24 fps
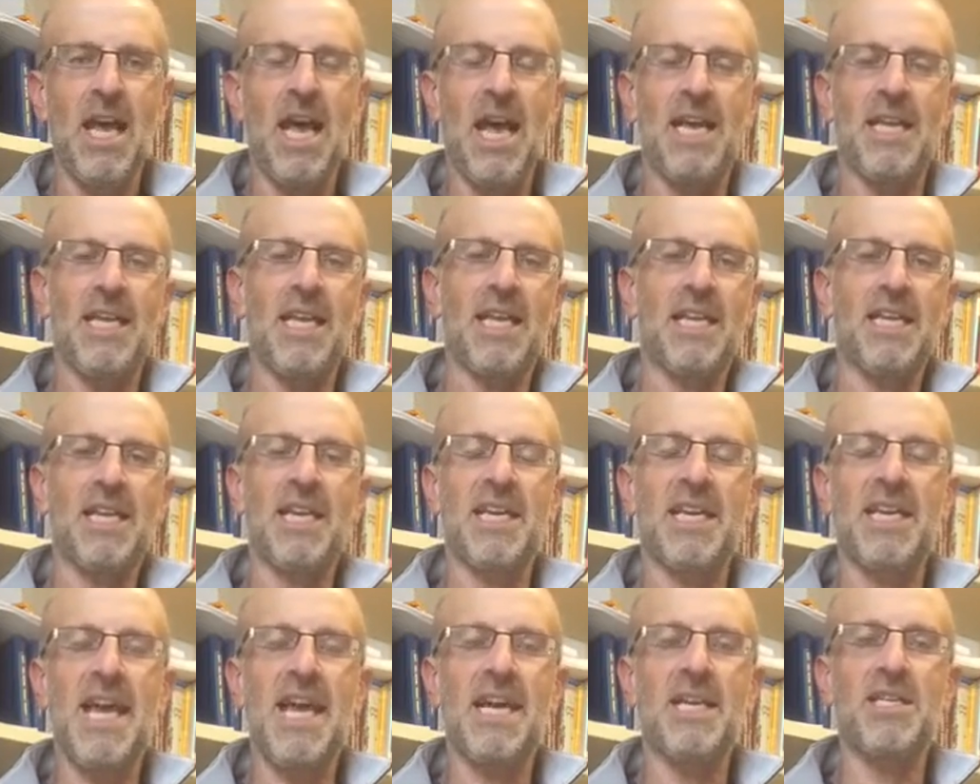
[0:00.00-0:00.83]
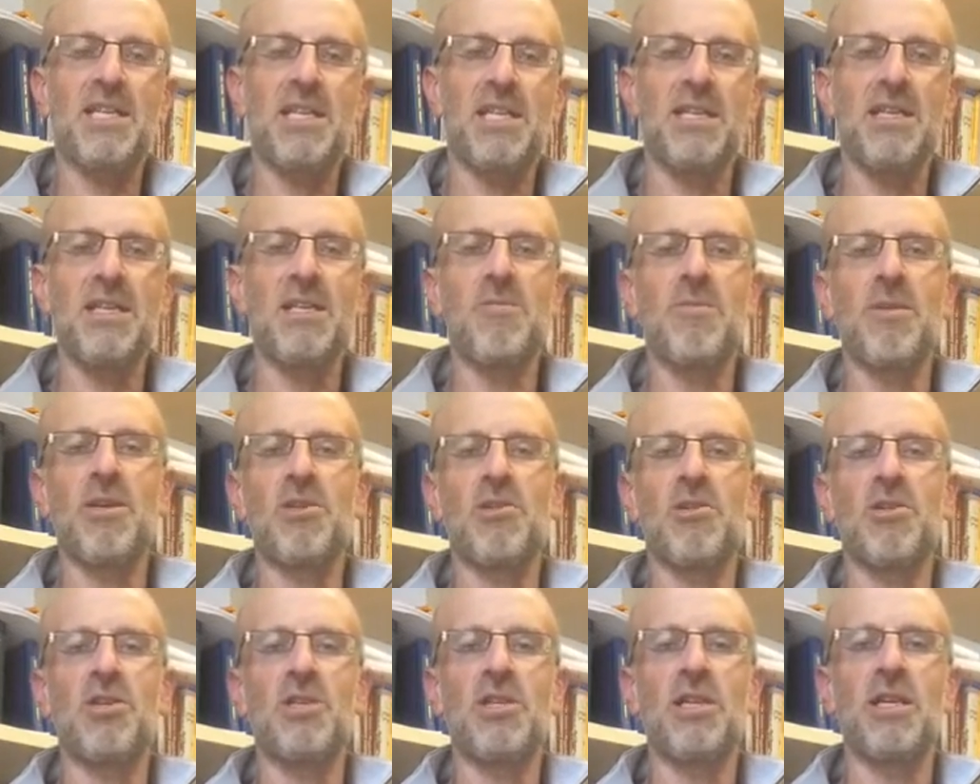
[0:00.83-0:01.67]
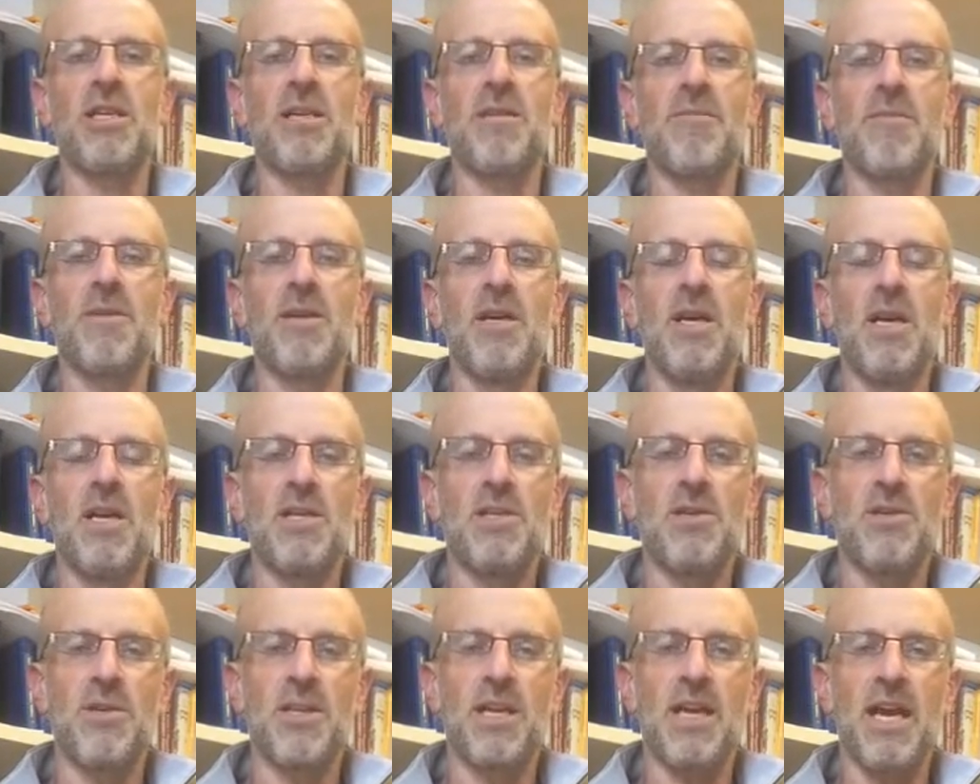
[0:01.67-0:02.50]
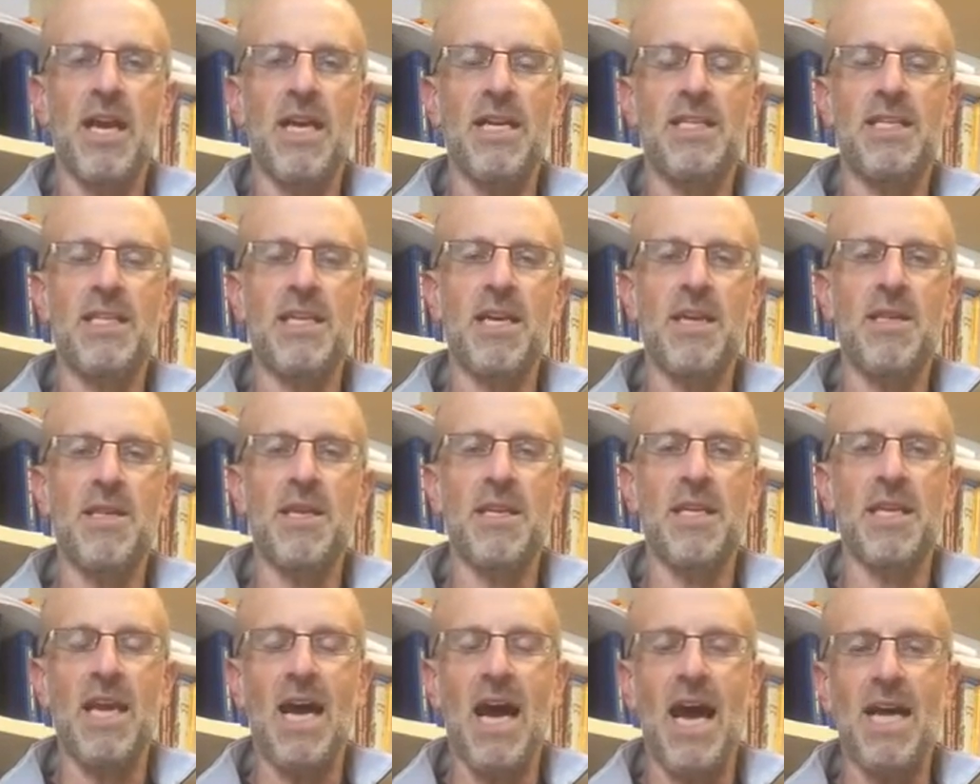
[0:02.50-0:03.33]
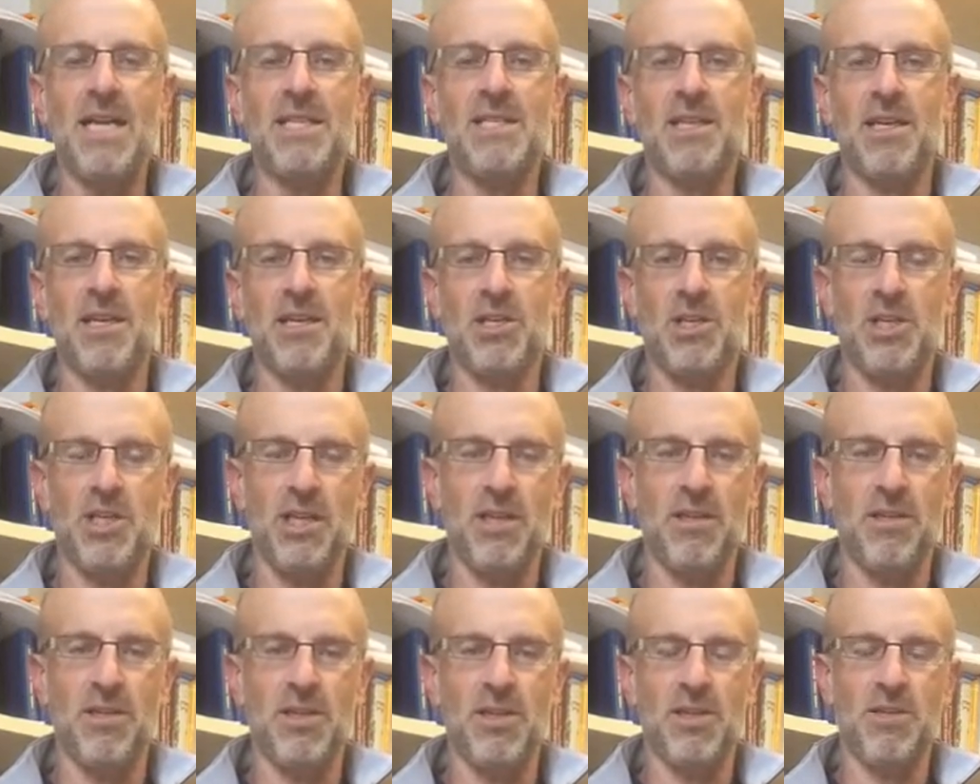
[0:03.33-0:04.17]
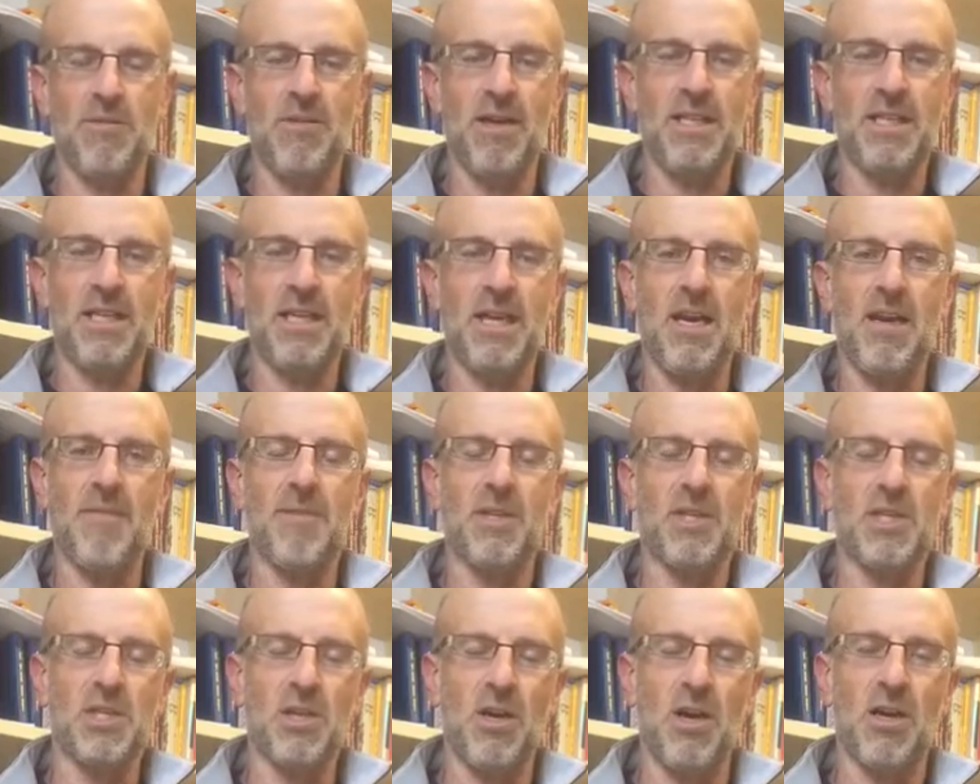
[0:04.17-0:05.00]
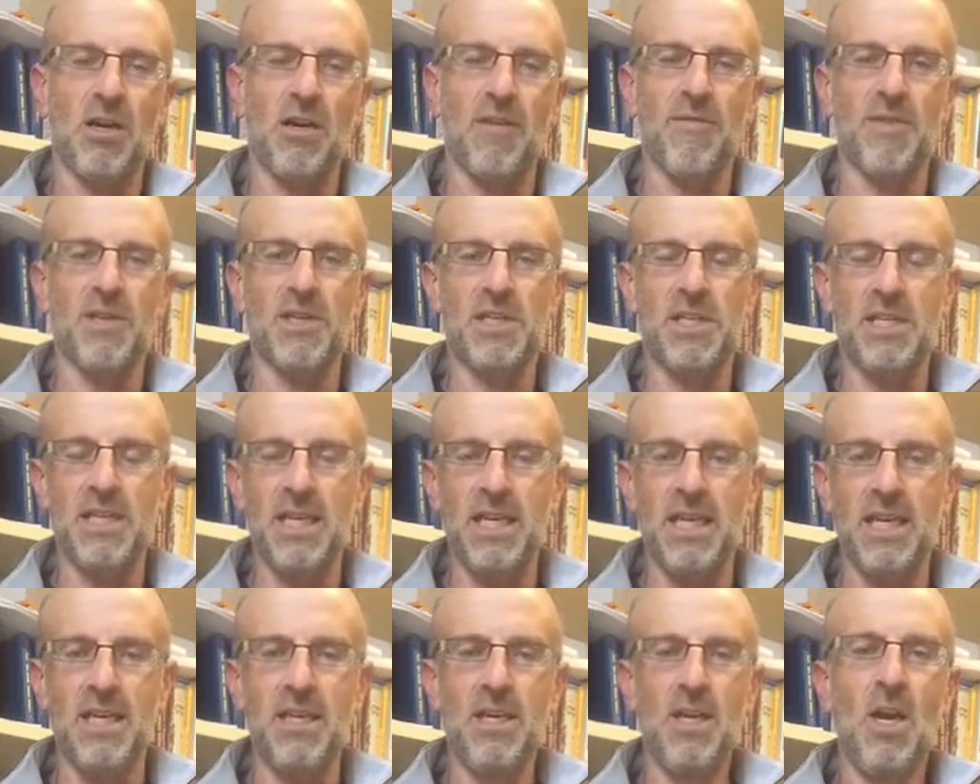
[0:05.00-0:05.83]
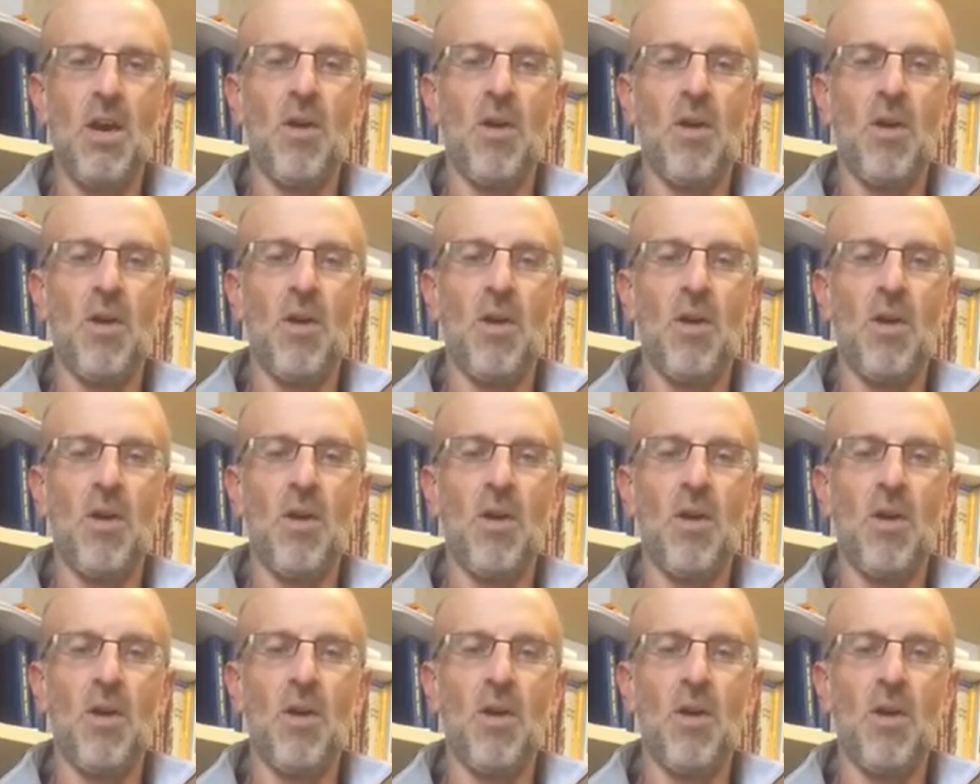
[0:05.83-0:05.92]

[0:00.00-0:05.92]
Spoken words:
and it connects in these midrashim to the idea that the Az Yashir, the Shirat Hayam, the Song of the Sea,